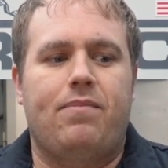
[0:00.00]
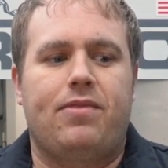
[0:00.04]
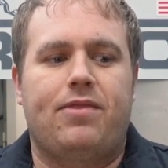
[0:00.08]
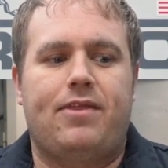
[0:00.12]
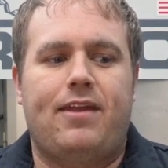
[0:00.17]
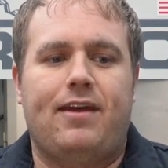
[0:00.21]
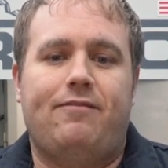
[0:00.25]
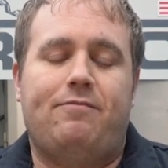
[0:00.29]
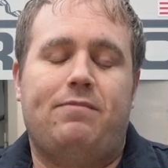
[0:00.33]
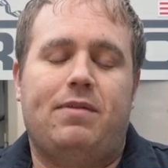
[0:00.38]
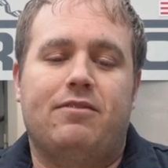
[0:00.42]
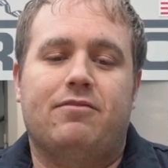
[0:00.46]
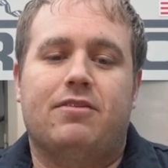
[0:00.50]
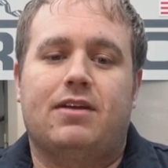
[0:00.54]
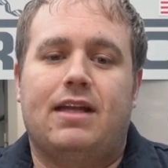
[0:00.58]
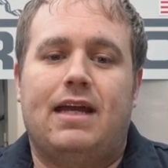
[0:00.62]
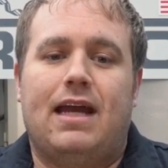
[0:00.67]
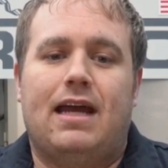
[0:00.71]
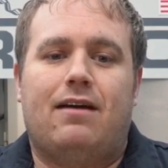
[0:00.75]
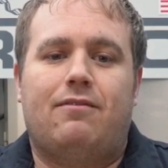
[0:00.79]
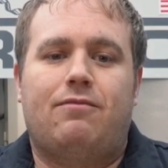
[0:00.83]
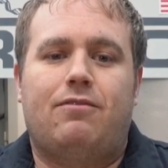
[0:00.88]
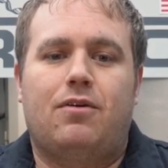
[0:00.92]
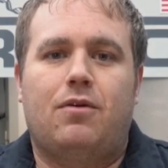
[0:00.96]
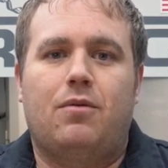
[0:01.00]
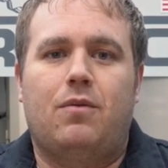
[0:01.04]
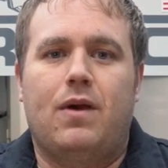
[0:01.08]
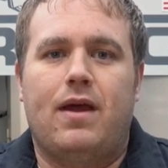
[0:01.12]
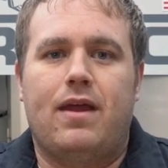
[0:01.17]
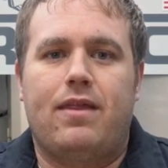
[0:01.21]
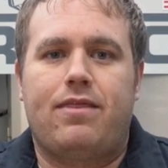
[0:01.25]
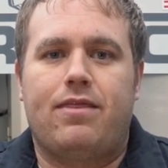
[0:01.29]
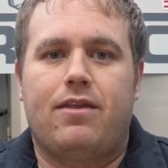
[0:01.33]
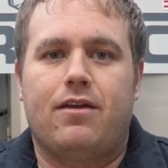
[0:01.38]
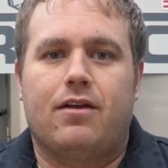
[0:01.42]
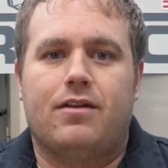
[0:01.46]
they've been really helpful
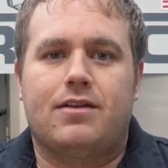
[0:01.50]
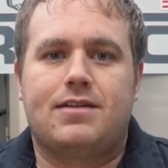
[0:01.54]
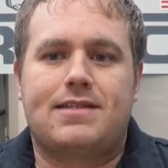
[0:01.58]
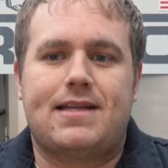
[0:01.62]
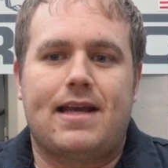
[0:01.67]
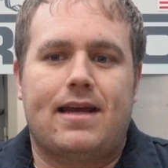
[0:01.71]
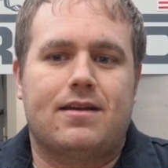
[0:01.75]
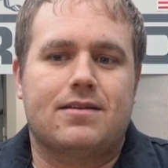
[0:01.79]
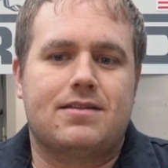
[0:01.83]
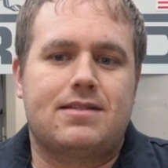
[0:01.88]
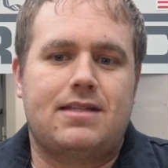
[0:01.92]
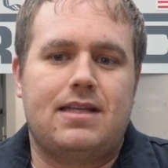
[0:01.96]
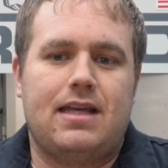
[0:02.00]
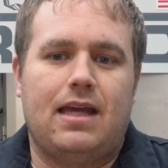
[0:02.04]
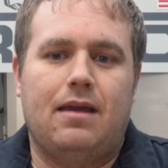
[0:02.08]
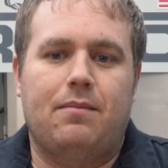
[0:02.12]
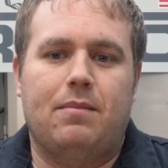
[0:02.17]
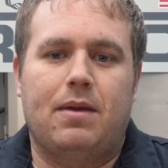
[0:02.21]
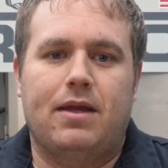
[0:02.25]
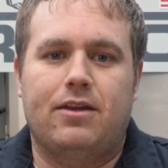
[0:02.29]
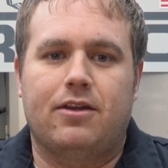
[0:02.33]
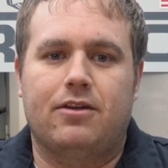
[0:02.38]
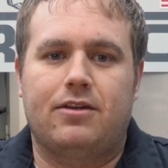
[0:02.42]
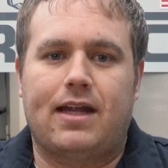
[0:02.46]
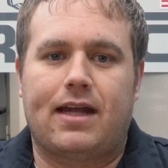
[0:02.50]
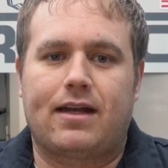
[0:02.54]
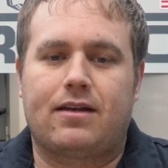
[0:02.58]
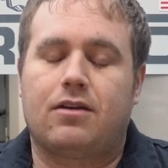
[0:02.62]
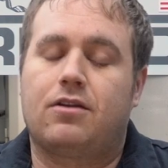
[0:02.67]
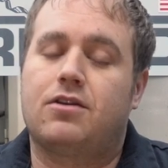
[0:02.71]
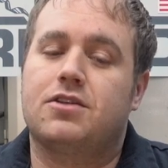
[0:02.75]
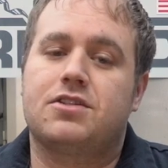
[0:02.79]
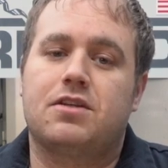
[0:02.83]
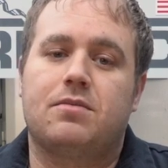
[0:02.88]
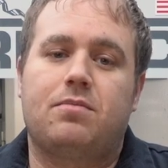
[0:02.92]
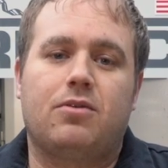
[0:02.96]
with their sales team and their
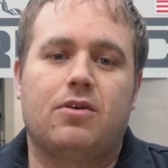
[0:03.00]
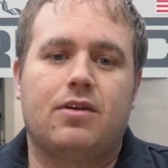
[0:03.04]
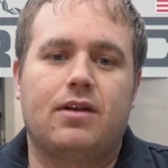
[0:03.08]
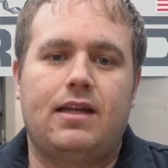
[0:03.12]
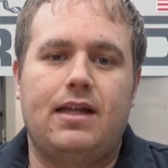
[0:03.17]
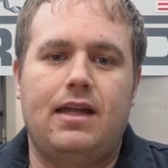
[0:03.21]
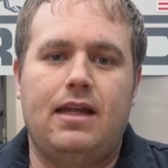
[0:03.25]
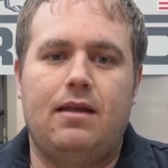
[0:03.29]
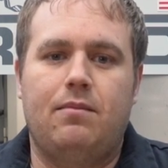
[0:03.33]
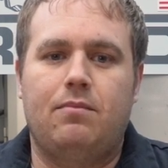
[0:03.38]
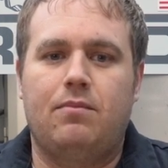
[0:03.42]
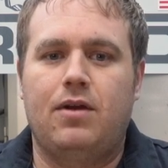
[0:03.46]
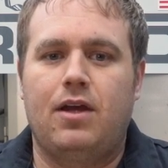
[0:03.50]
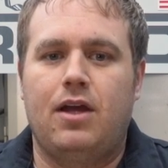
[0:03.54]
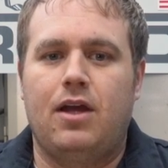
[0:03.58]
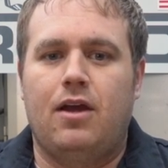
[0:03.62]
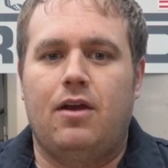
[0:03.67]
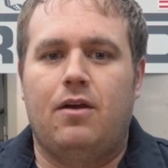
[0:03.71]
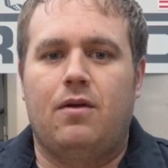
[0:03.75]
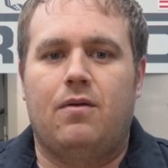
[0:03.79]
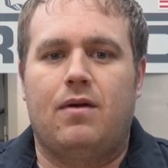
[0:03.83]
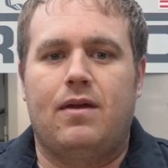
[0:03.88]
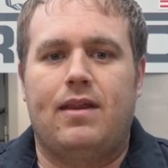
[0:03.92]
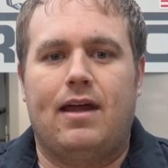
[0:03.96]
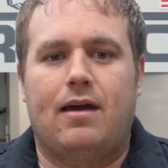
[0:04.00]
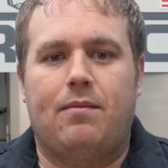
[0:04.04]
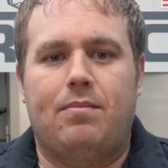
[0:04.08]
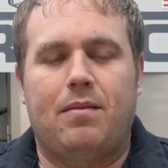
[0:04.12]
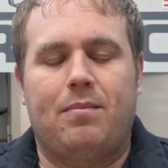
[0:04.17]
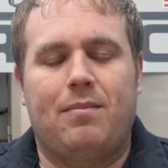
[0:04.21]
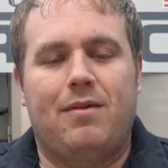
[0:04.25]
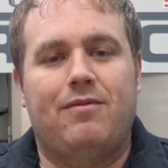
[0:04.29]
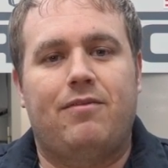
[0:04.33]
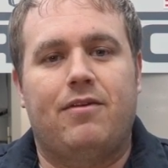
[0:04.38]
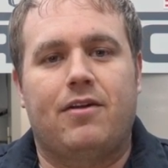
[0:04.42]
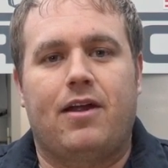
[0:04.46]
technical support team with
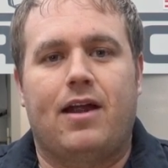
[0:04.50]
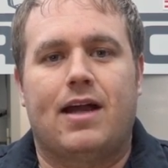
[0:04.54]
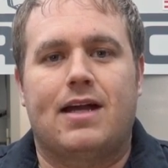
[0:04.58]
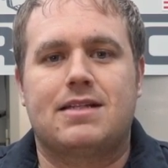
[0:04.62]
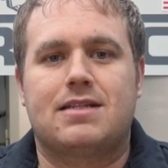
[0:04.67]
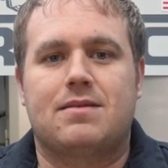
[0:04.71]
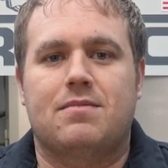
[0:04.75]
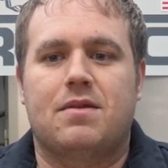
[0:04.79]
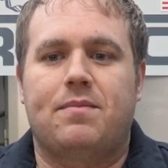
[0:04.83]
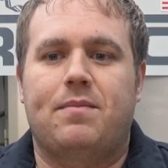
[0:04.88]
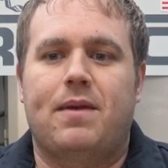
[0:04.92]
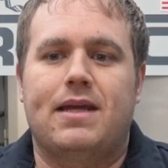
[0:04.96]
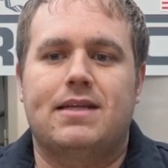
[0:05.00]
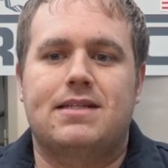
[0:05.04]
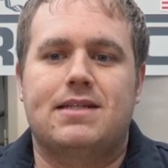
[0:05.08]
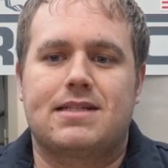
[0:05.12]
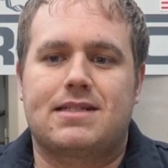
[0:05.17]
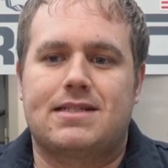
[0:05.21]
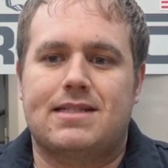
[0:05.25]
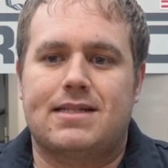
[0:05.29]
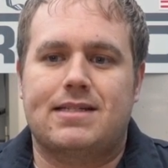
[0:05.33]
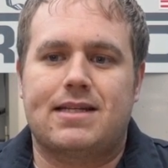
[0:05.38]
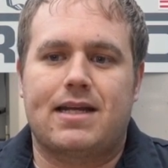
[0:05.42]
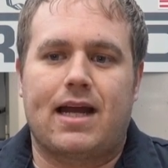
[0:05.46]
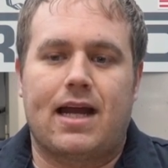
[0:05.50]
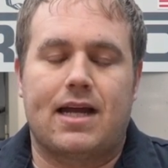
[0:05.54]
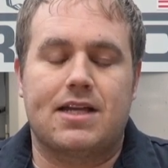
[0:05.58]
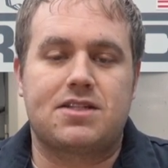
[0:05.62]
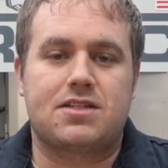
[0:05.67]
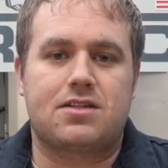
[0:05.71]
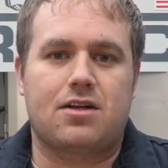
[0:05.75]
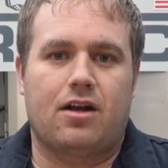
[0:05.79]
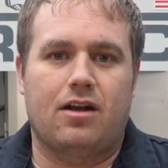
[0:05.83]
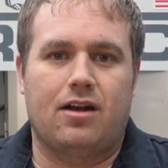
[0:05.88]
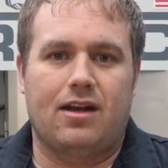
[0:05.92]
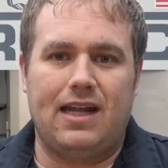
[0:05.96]
helping me figure out some of the basics as I got
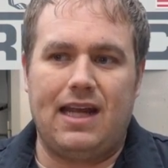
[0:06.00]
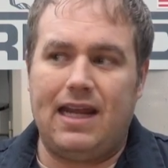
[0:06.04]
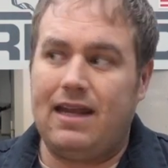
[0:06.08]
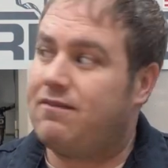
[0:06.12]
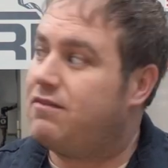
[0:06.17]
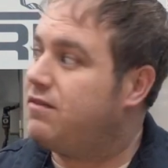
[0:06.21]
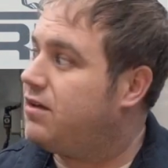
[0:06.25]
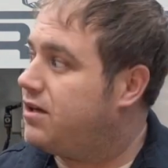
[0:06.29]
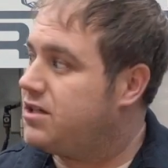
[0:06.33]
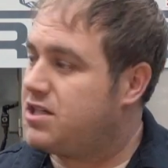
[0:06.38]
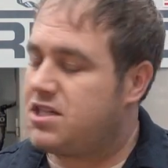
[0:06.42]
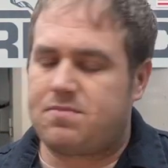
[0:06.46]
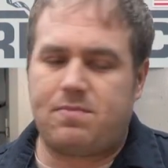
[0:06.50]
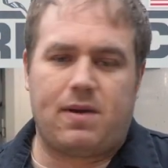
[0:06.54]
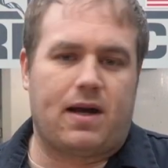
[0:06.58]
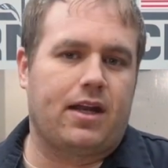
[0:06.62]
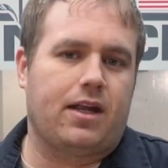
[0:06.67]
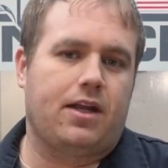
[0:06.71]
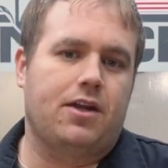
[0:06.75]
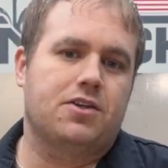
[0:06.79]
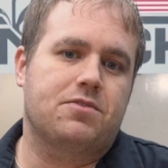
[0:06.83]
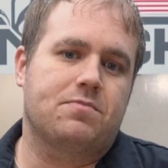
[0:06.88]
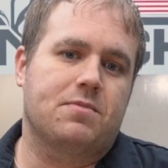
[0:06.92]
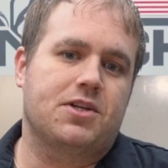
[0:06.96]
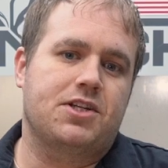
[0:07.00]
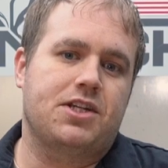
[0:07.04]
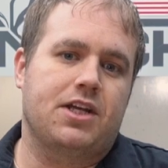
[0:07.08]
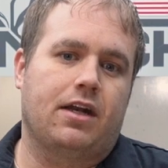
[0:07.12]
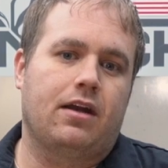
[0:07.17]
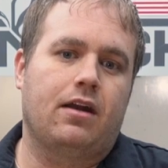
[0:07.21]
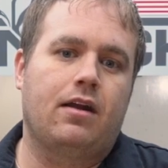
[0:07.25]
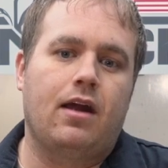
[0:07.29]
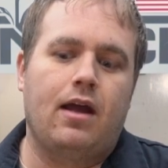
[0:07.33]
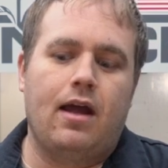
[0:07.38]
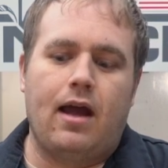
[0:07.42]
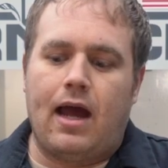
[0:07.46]
started. Even though I just bought a used
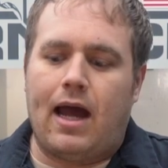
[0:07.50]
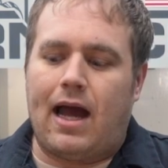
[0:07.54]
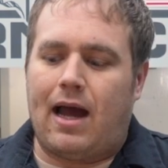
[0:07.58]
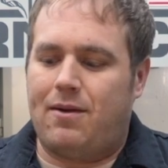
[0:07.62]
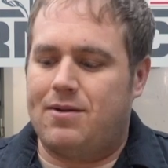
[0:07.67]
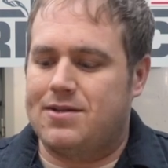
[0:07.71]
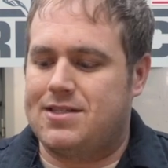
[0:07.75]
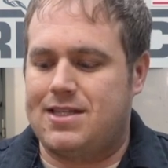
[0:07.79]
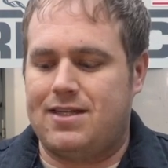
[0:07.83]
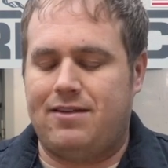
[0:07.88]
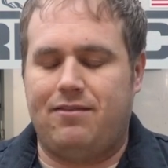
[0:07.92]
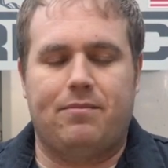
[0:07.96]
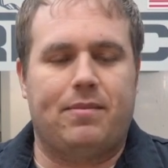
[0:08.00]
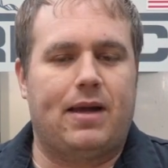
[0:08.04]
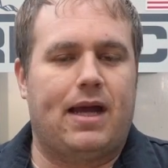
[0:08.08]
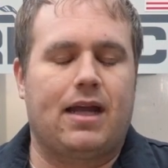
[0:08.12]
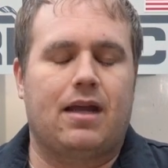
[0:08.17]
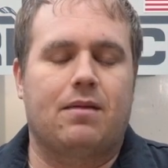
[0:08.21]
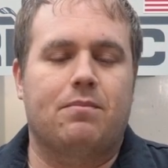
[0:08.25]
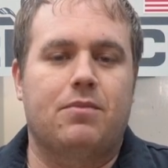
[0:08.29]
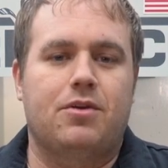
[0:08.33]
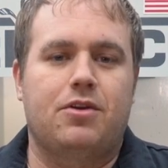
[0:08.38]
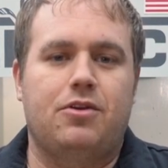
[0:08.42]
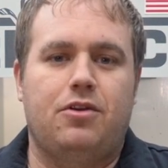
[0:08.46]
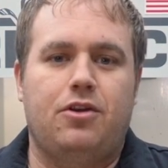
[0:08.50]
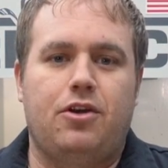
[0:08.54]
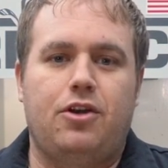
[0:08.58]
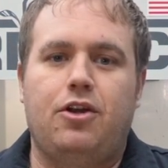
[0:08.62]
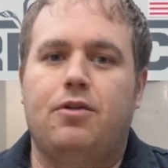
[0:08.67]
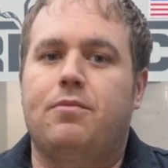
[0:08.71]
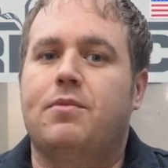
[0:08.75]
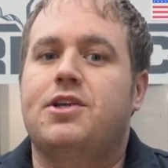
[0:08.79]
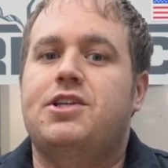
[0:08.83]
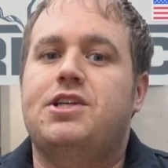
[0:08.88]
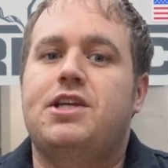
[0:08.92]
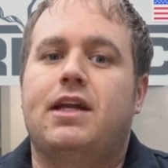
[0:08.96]
machine, I wasn't even buying a
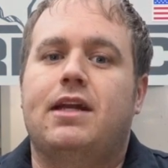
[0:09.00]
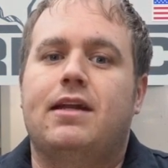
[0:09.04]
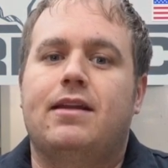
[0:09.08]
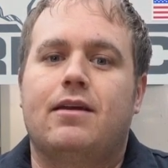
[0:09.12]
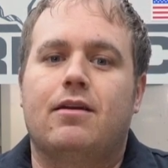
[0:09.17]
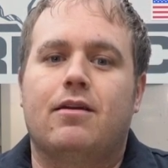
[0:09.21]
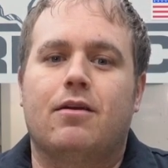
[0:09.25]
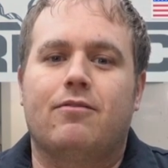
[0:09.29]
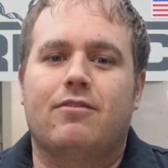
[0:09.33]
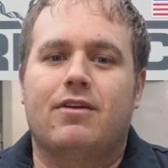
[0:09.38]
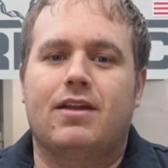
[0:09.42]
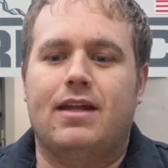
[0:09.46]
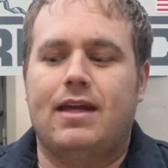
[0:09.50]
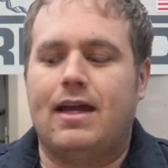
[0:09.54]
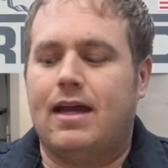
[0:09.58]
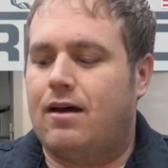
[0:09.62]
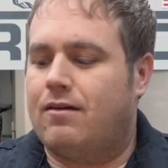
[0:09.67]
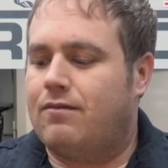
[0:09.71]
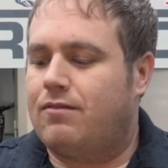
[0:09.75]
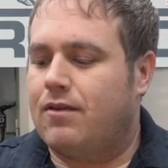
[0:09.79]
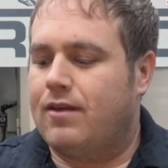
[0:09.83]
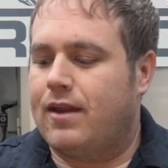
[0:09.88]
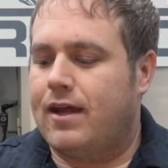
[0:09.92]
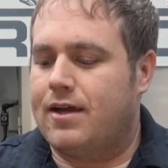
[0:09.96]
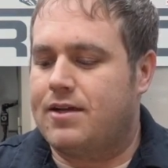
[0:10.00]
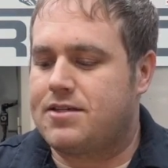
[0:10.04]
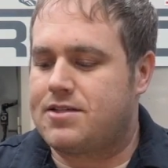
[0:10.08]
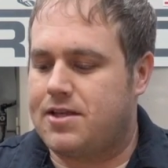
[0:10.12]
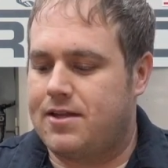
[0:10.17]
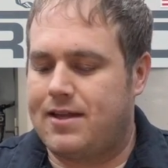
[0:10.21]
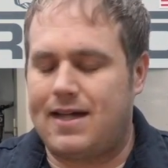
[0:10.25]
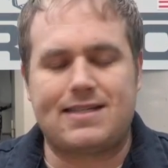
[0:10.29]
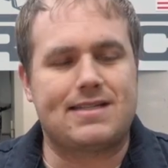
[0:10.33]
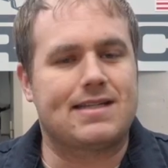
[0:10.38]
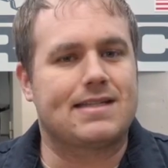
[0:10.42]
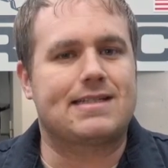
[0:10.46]
new machine, and they're really helpful there. So
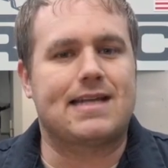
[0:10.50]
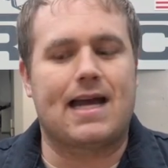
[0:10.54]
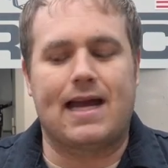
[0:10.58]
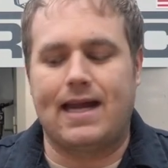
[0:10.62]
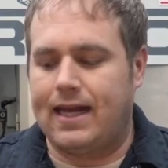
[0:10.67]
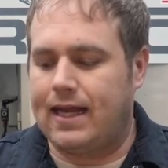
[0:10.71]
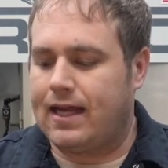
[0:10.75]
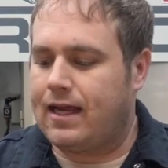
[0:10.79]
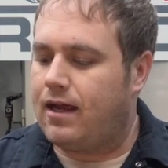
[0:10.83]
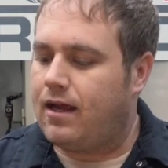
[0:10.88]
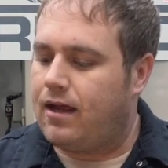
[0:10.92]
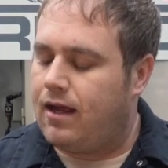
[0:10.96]
that's exciting.